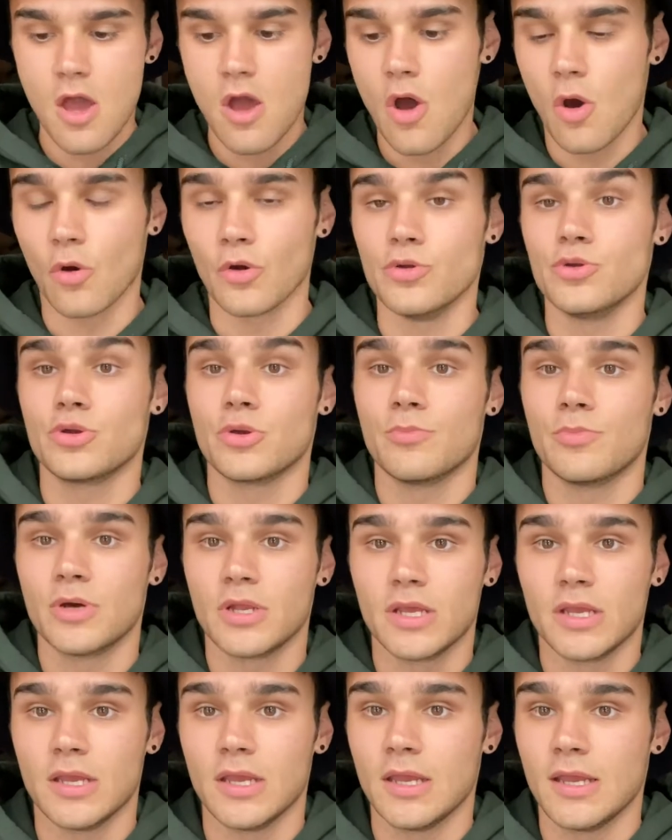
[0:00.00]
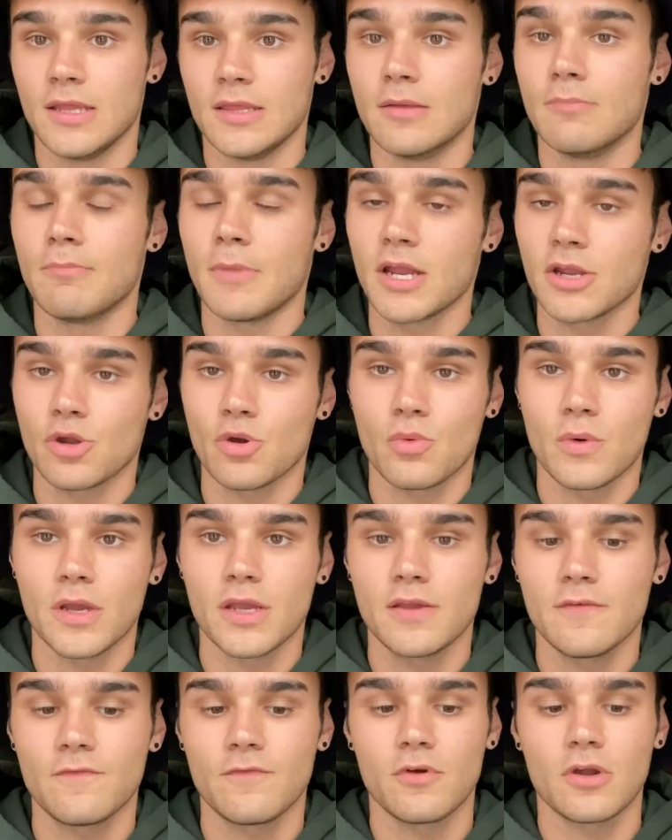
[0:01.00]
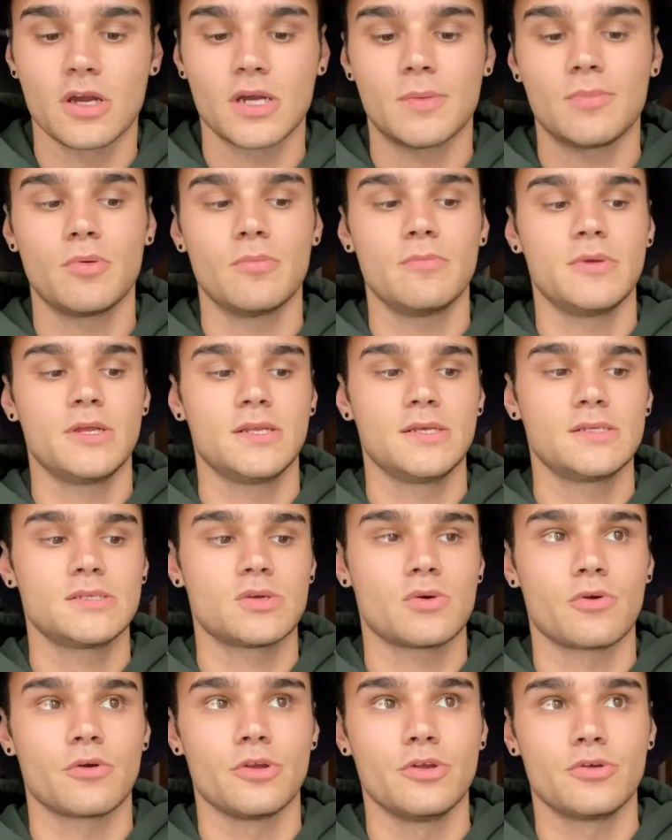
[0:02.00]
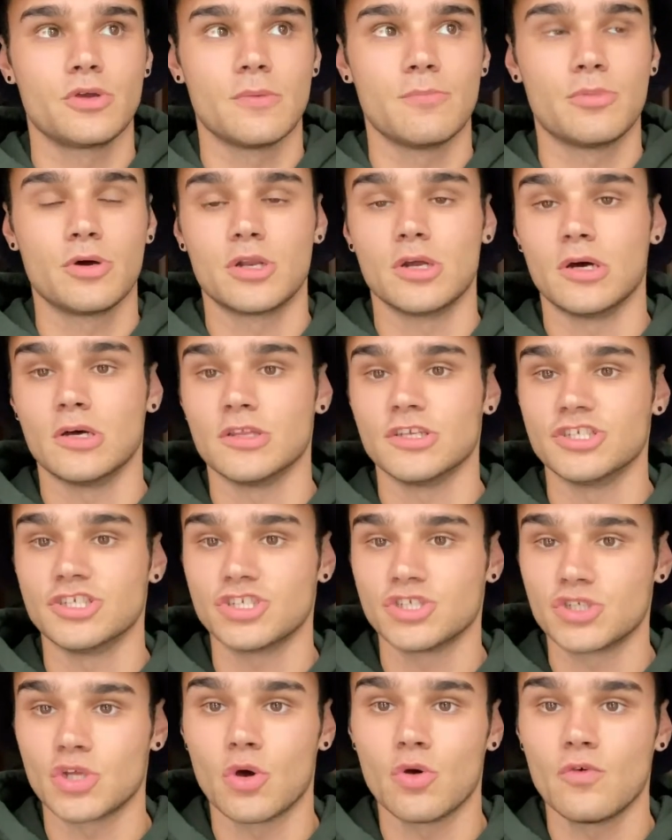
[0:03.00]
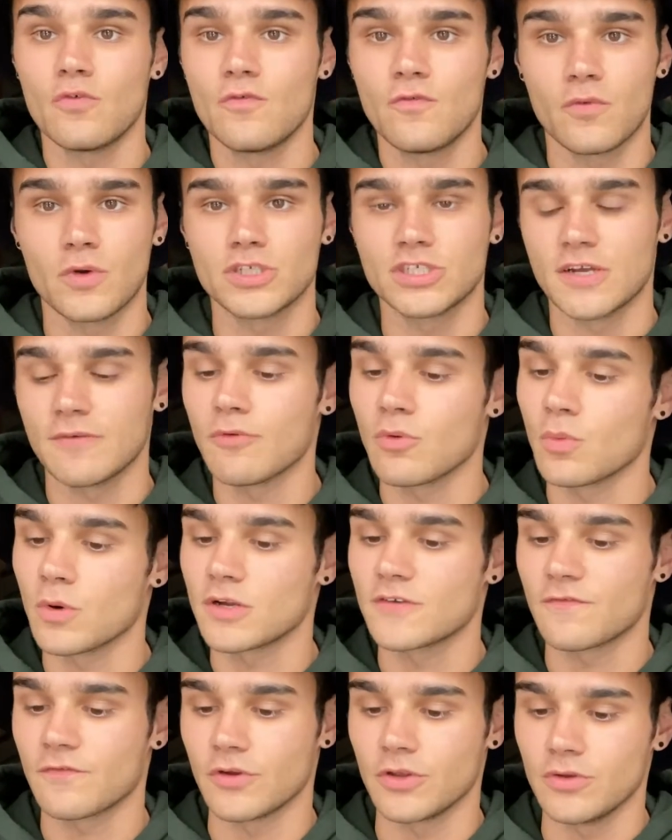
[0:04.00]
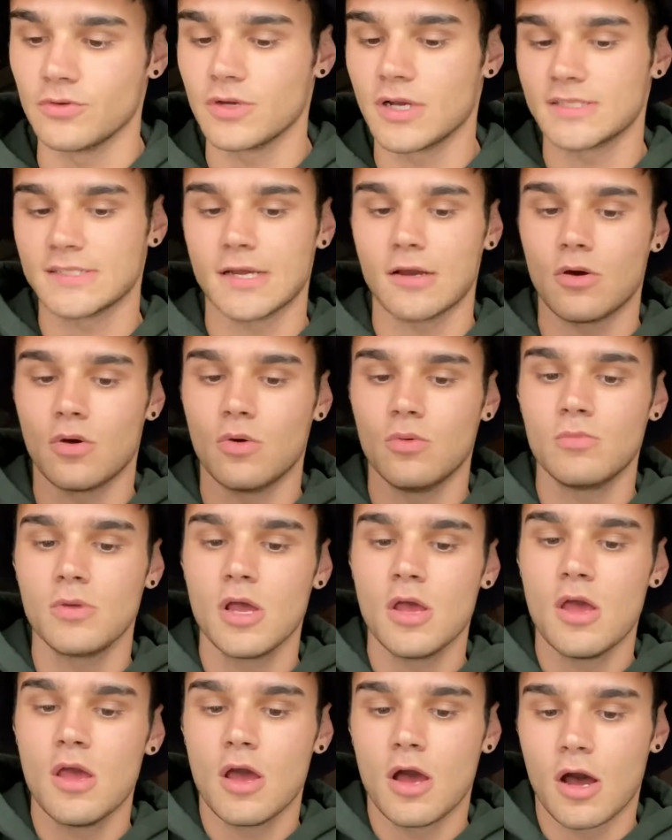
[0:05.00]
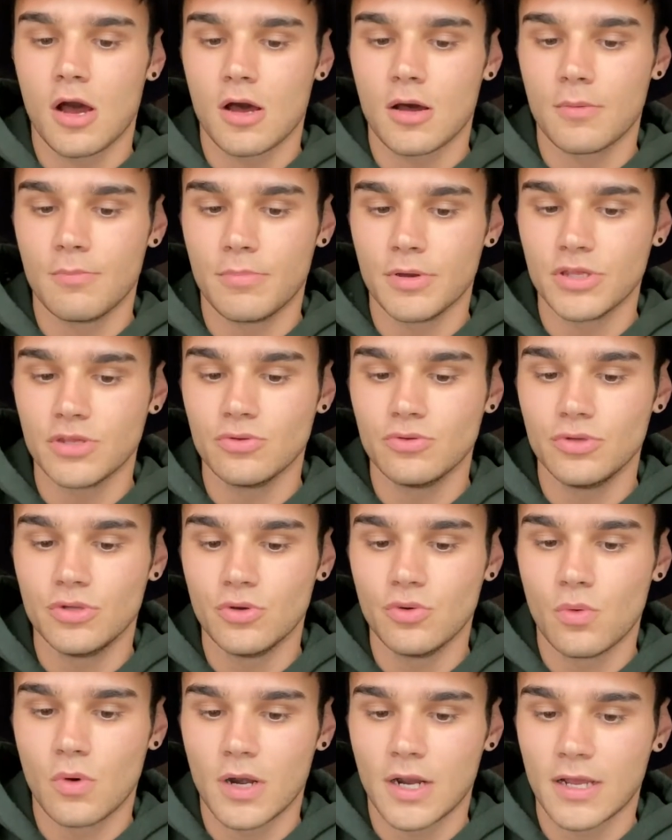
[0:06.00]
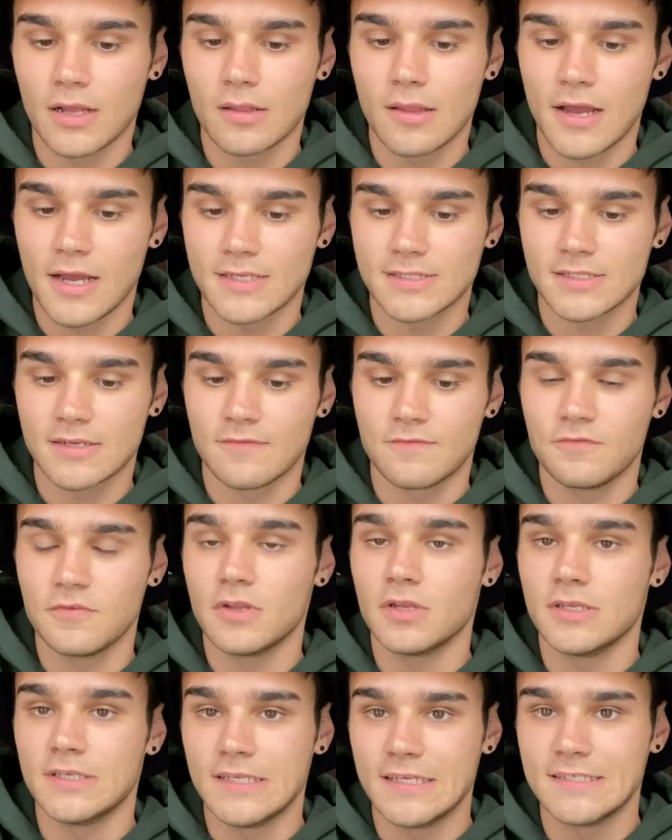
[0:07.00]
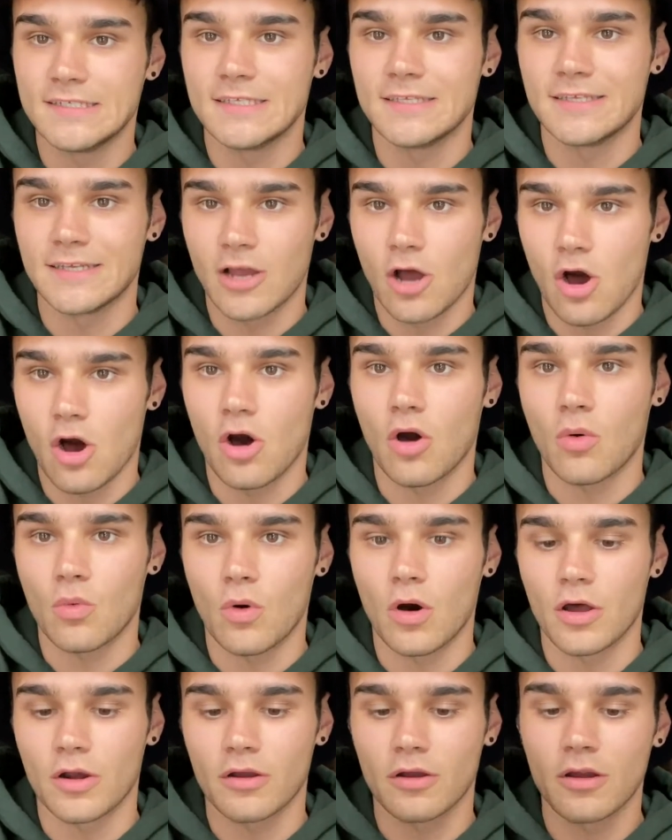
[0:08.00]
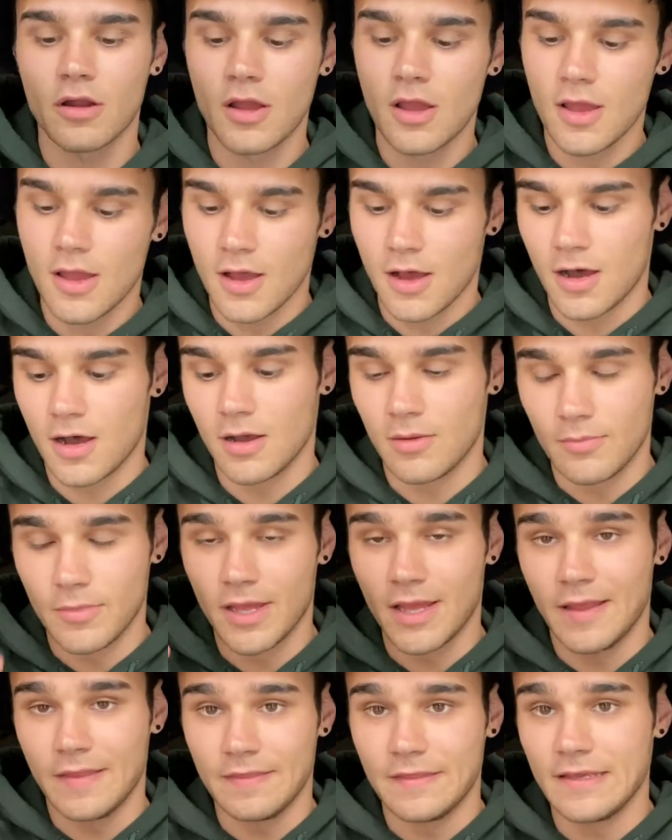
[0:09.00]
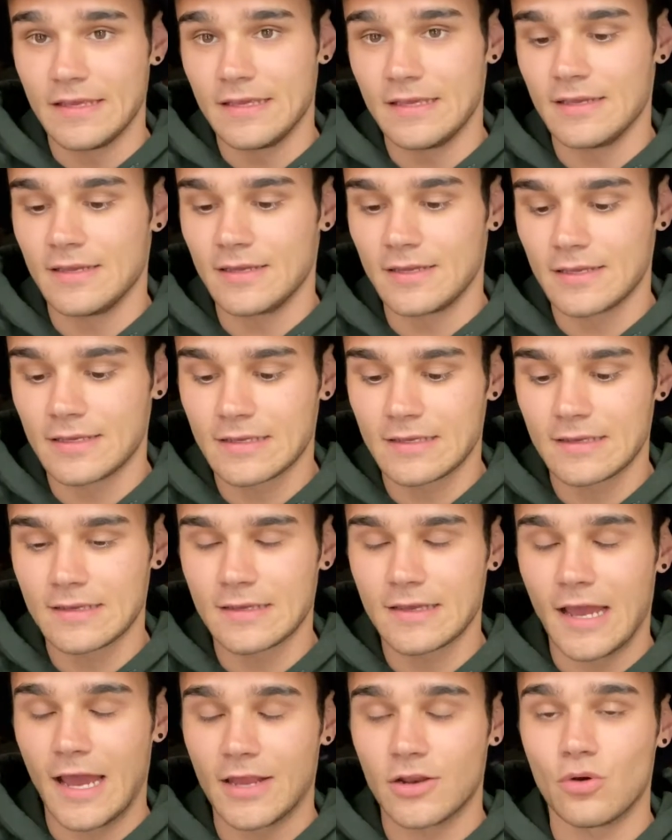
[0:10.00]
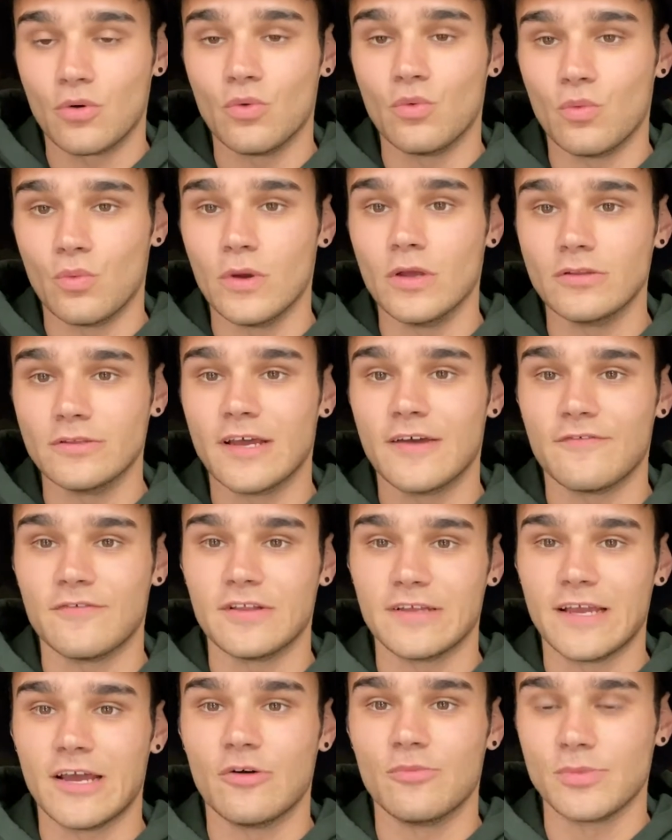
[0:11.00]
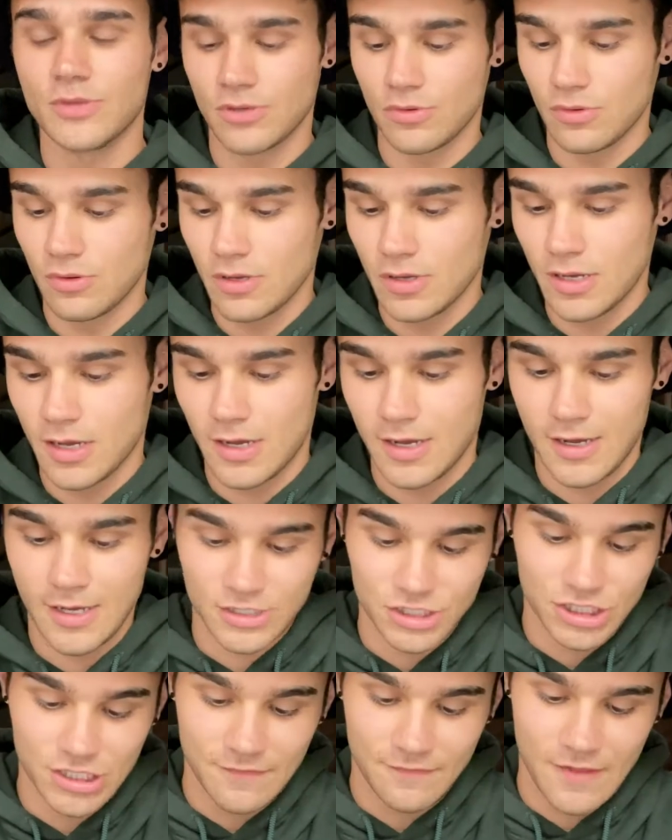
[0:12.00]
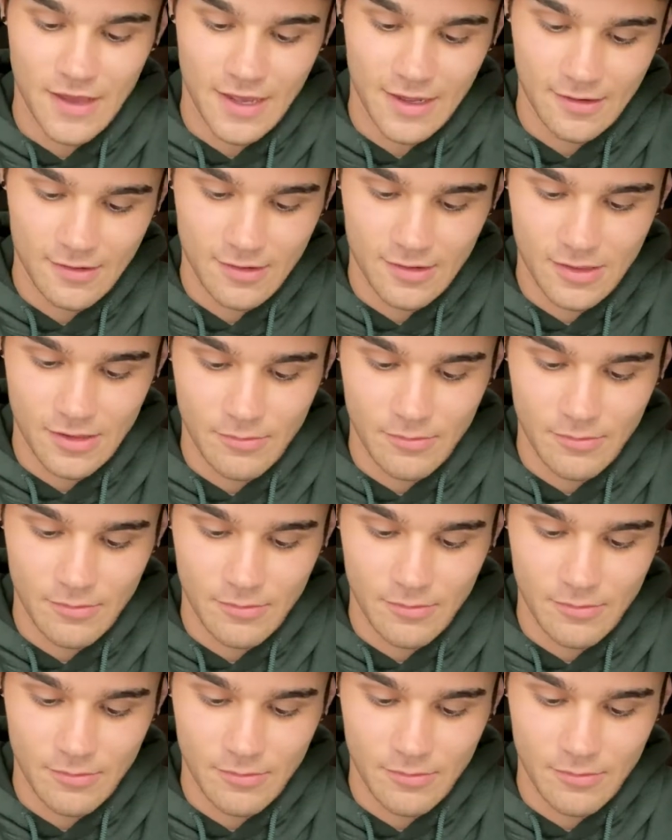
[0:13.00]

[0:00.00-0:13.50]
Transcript: Or you can put it in the microwave for a couple minutes, or you can put it on the stove, whichever works for you guys at home. But you do want a glass of decently hot water. And the kettle will definitely help you achieve that.